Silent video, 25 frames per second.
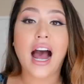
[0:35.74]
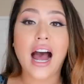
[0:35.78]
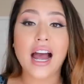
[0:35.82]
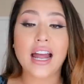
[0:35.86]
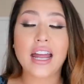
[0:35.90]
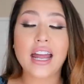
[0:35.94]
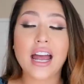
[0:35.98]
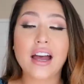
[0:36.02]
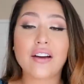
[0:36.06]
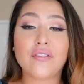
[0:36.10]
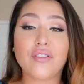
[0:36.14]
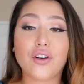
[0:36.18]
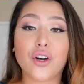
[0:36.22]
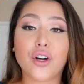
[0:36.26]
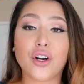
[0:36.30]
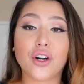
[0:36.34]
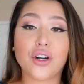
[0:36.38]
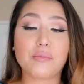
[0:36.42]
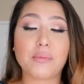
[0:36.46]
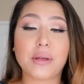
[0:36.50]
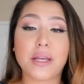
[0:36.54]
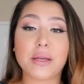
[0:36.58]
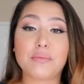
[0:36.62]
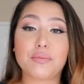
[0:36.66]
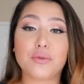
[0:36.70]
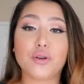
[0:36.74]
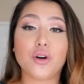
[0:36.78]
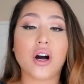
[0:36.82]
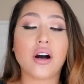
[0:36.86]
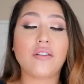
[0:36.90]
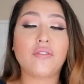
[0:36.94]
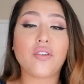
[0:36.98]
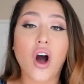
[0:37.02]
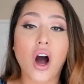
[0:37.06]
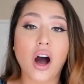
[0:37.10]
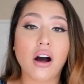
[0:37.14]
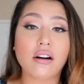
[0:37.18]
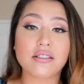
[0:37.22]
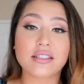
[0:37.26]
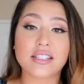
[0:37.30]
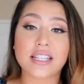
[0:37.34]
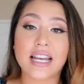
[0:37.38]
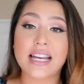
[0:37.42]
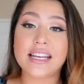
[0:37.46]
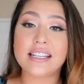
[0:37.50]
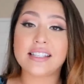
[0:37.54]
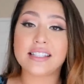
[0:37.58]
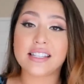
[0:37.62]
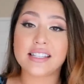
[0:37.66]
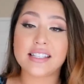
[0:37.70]
I have heard people of all
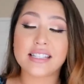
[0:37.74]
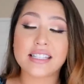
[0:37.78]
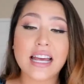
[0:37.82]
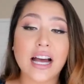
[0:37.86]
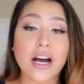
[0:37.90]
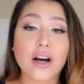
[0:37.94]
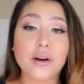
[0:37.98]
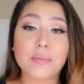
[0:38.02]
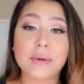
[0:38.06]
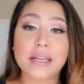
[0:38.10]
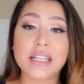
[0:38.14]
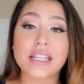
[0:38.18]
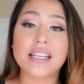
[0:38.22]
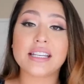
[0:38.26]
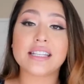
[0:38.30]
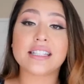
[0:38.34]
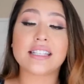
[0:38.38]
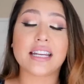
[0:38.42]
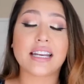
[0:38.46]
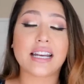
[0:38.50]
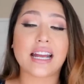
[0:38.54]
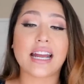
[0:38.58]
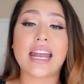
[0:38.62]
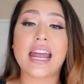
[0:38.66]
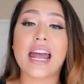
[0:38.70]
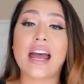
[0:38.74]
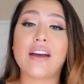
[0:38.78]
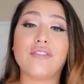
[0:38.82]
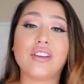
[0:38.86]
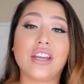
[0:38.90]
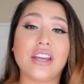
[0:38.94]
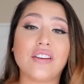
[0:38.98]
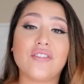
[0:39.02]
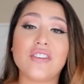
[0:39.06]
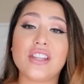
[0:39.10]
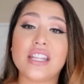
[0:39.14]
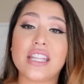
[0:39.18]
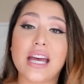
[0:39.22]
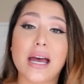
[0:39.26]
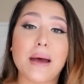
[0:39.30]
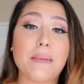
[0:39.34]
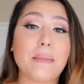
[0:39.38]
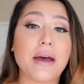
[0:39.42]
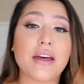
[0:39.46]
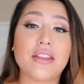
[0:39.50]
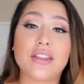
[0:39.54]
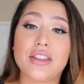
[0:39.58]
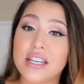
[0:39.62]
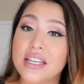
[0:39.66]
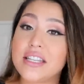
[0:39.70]
sizes tell me this, and I have given them
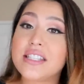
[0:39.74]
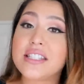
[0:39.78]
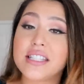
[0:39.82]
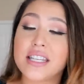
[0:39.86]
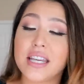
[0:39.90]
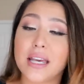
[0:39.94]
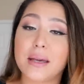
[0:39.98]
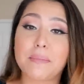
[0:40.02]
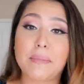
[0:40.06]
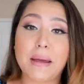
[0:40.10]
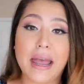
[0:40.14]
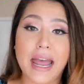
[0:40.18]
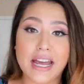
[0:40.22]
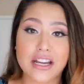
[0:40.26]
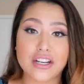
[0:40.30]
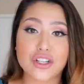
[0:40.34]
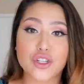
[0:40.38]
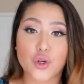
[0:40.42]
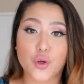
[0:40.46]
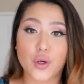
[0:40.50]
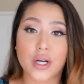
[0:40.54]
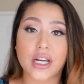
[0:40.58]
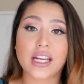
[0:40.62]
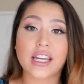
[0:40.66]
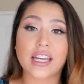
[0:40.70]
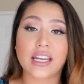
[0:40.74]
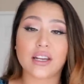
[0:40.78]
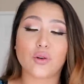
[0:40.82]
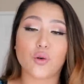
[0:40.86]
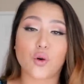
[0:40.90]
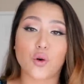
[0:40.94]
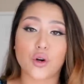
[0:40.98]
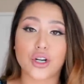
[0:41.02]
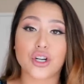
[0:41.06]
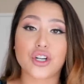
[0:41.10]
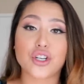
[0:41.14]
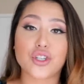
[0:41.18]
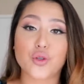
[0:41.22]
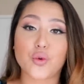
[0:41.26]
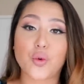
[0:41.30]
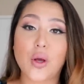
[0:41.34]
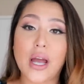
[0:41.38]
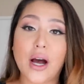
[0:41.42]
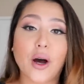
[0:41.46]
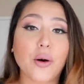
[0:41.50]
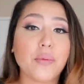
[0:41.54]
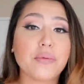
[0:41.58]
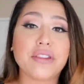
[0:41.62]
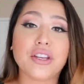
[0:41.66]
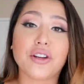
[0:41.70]
this tip and trick in order to
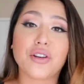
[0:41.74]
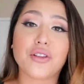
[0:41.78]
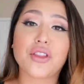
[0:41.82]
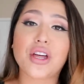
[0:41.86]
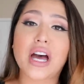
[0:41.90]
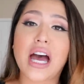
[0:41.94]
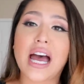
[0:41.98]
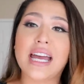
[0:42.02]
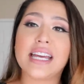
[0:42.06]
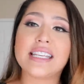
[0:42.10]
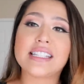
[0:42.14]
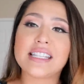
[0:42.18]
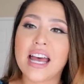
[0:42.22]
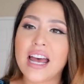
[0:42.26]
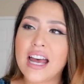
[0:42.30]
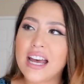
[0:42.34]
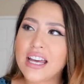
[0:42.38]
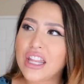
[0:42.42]
help their thighs.